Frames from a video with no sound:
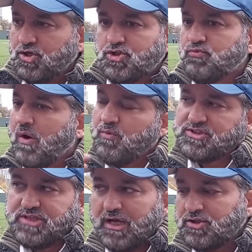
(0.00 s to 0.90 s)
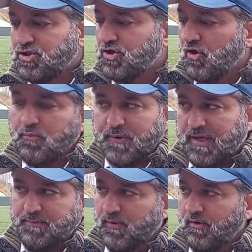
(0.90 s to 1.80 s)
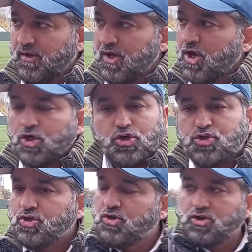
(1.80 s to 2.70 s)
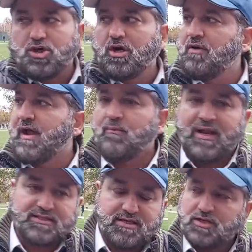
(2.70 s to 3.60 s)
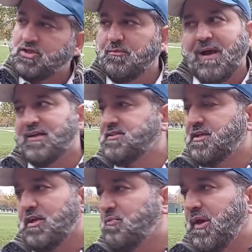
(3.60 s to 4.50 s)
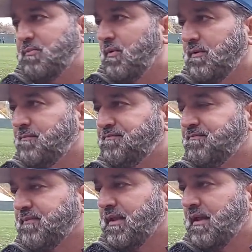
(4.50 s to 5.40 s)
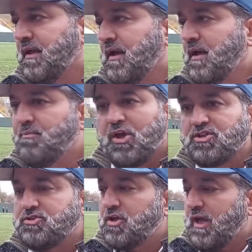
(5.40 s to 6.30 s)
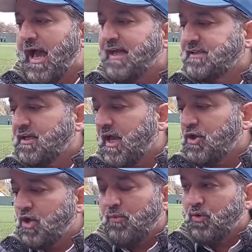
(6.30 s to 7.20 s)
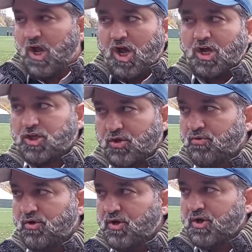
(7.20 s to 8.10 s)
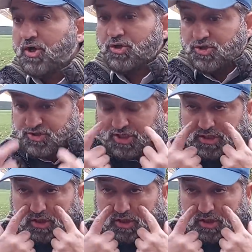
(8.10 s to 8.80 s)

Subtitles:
to what was done to your people, you should not tolerate when it's done to the Palestinian people. Because as it would hurt you to see